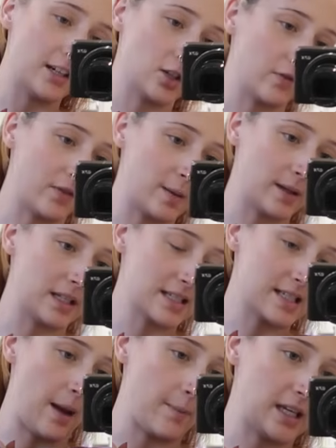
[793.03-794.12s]
I don't know if anybody to
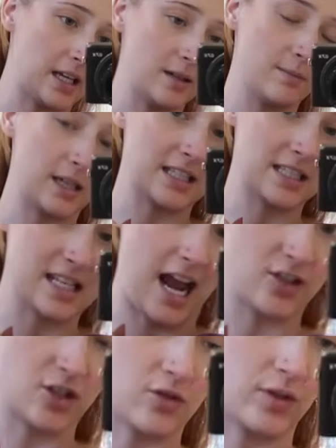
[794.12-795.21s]
snap me in, but it
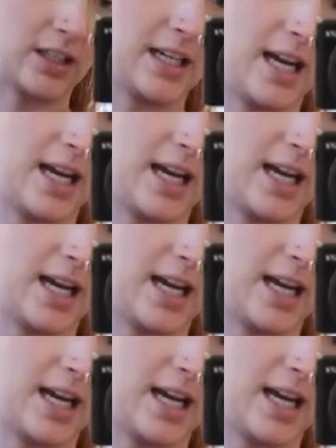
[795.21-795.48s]
snatches really